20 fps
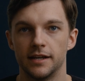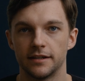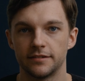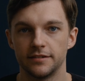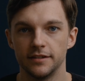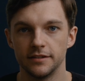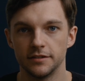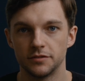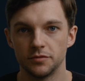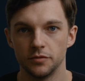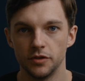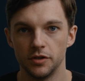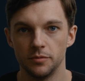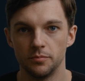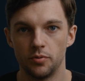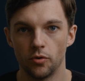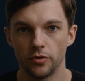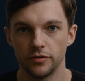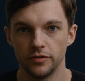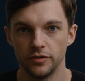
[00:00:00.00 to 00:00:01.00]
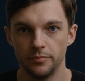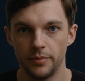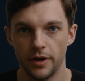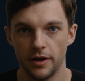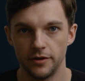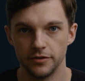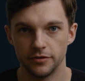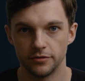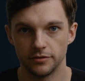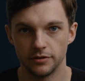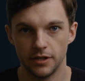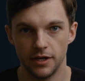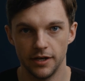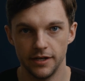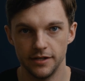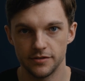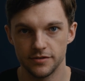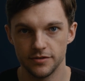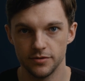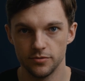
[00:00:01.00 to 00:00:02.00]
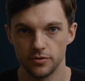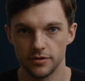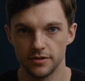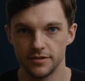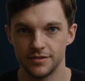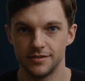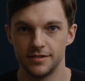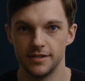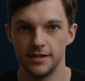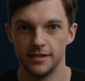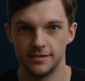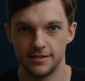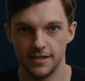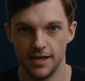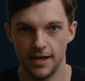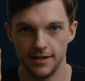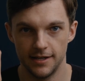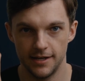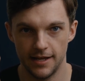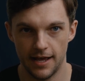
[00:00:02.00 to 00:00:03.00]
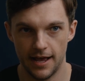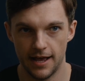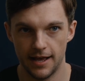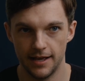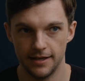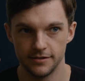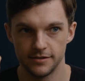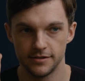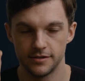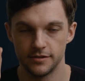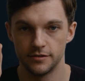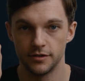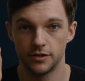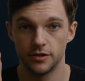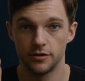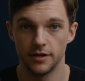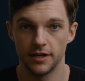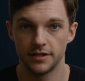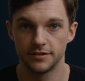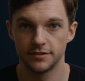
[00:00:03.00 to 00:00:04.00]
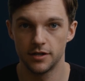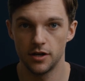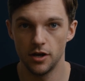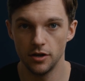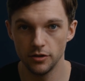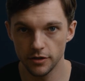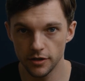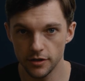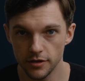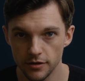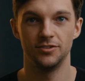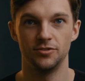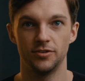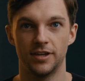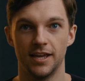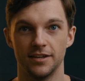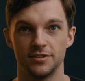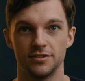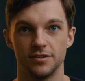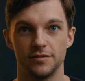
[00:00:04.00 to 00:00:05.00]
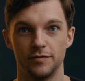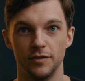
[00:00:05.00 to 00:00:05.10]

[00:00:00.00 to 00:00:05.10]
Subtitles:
next thing that's really important about your light source is that it has the correct color. You can't just